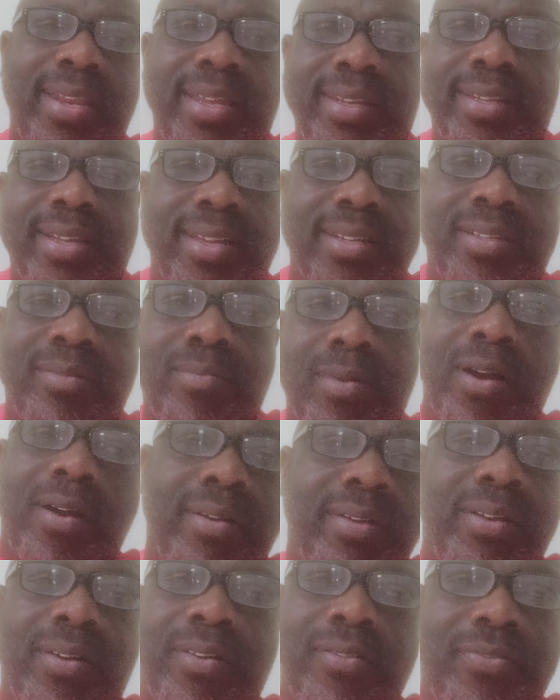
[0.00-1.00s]
he does
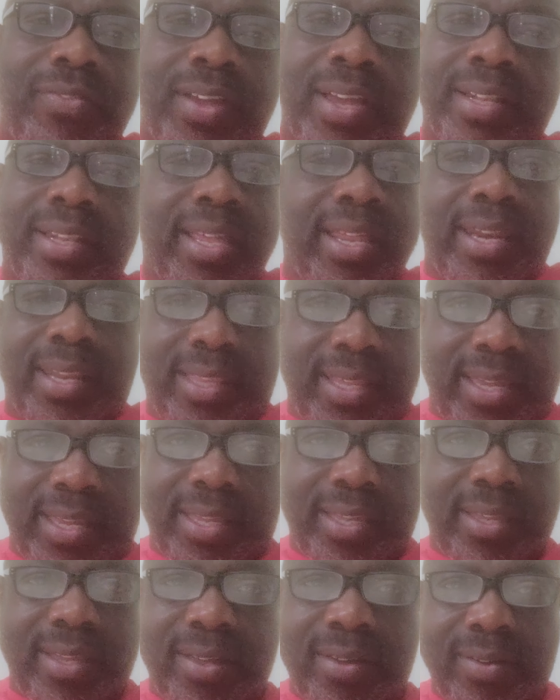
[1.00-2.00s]
tomorrow don't affect anything.
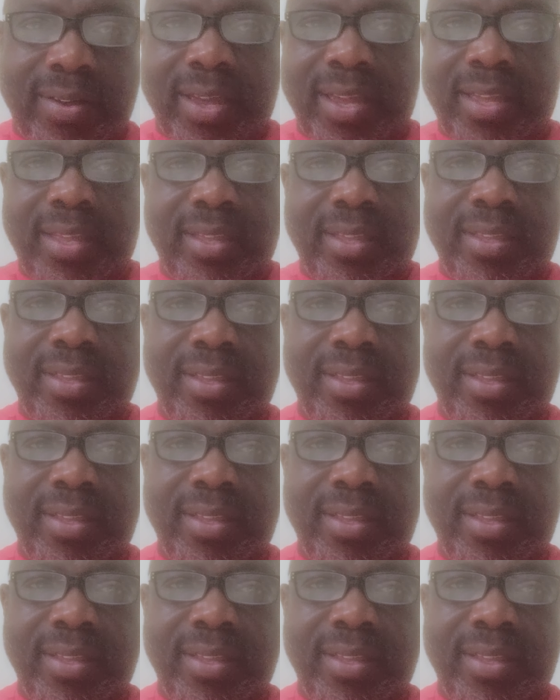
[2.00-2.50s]
Okay.